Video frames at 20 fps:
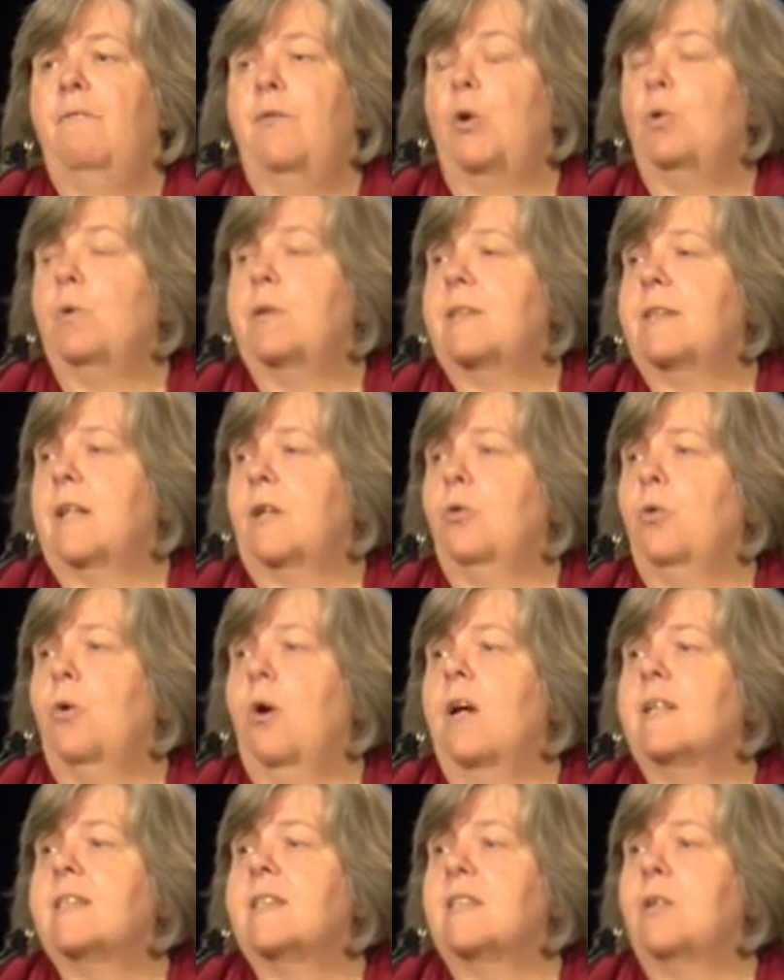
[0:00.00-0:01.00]
folks
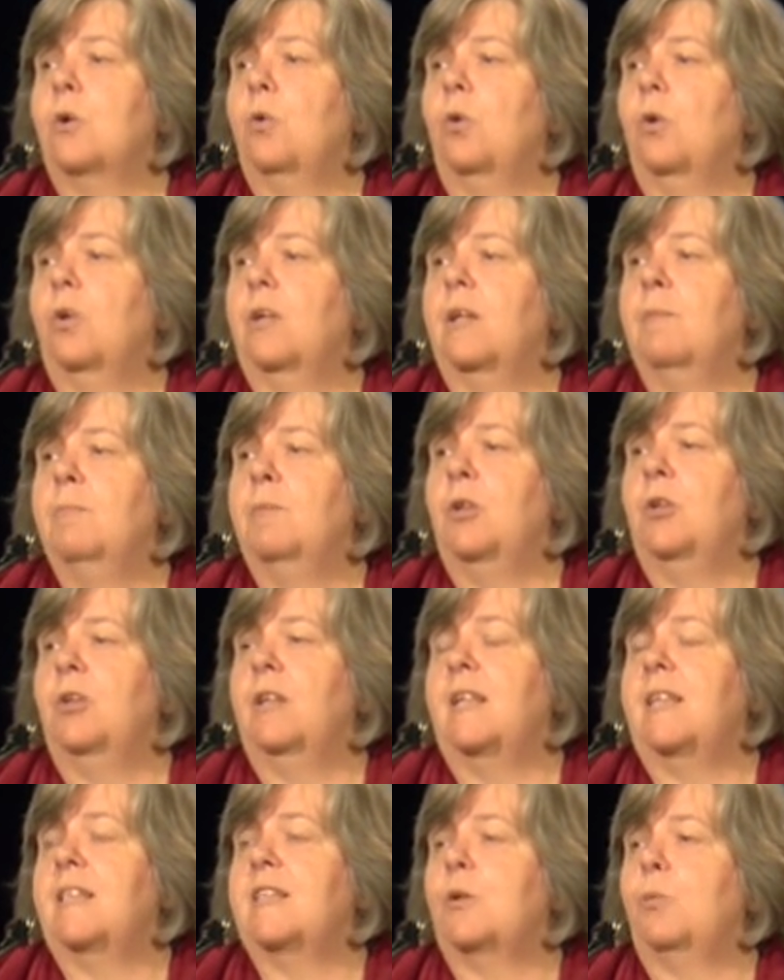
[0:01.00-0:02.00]
across the whole
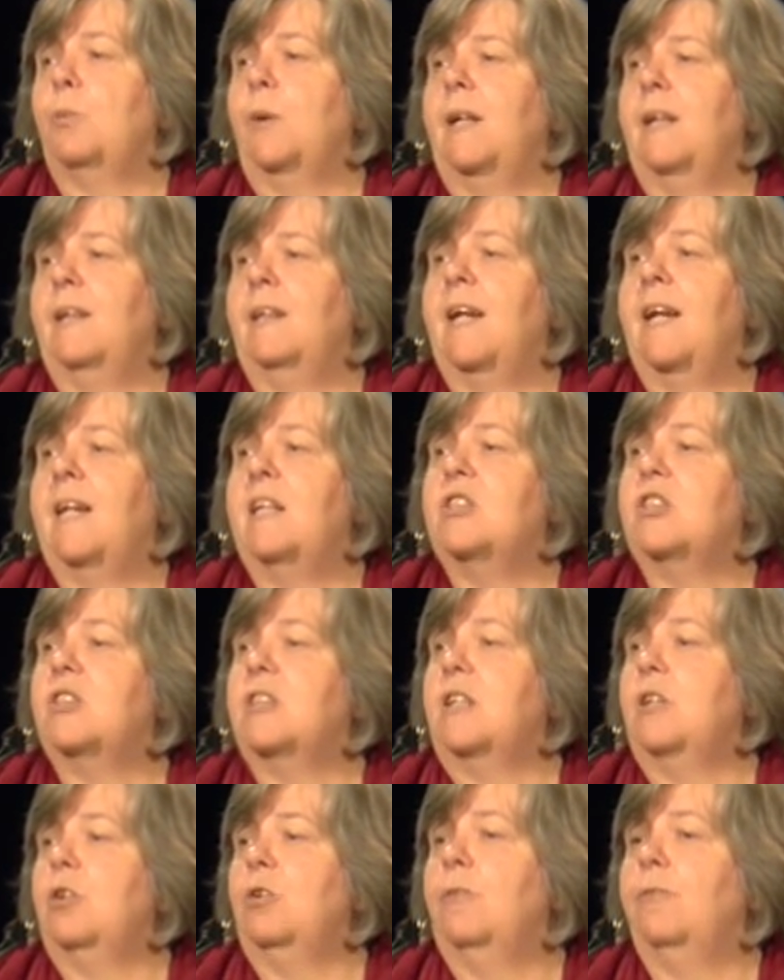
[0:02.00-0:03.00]
community. So we engaged
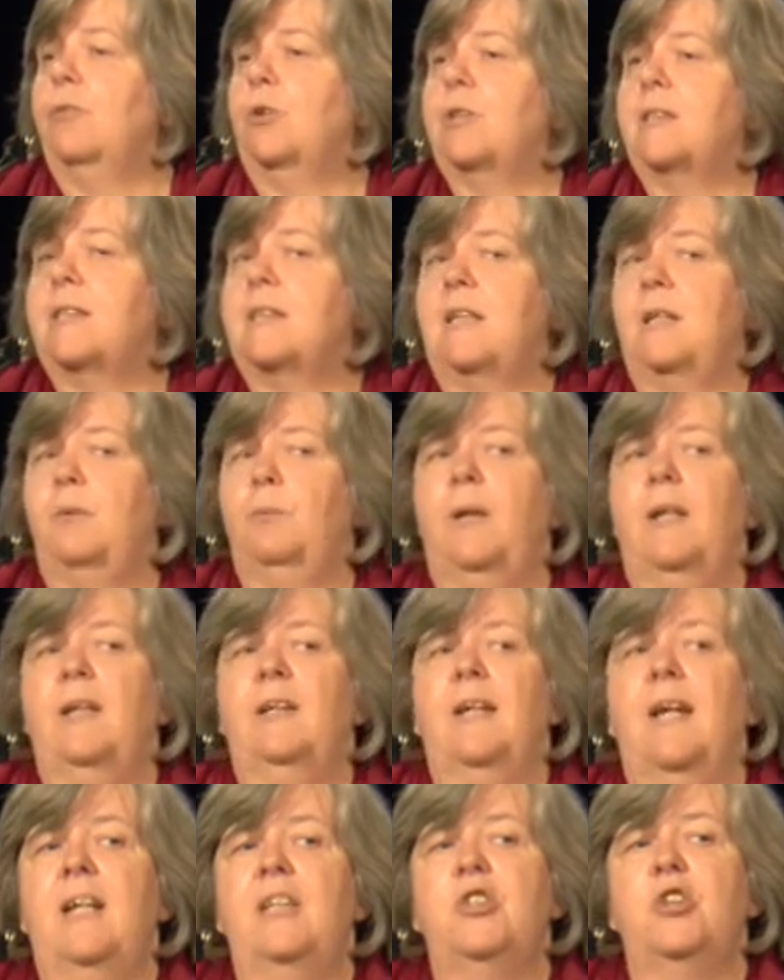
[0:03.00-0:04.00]
the university, we
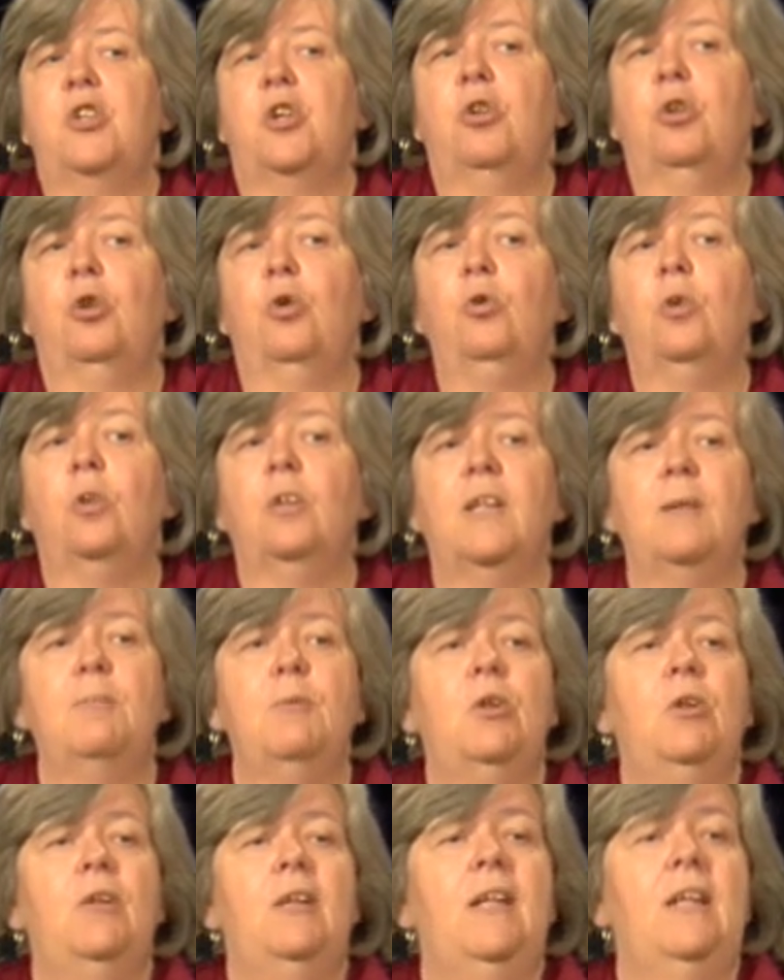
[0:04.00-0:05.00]
engaged our local
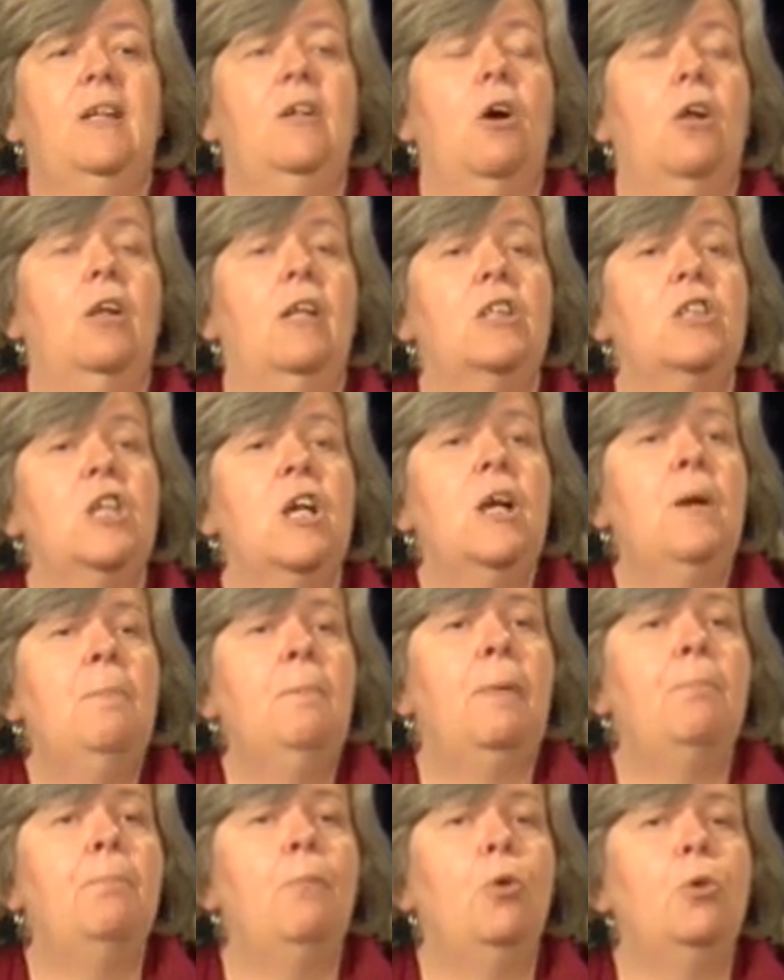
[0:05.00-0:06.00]
community college,
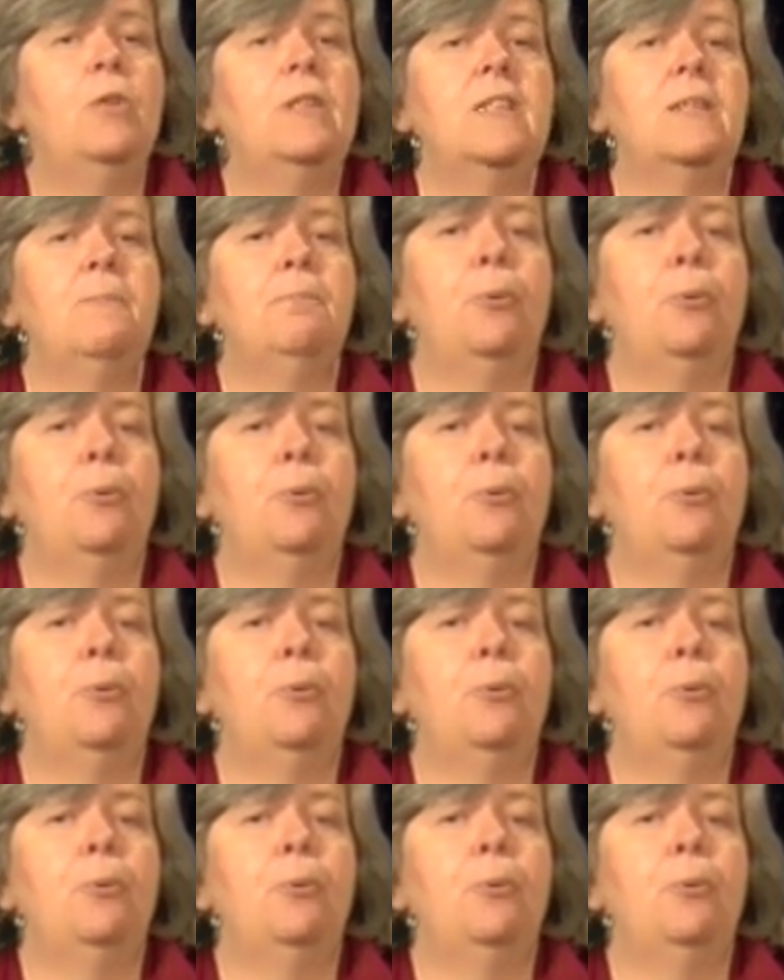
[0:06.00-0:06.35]
but most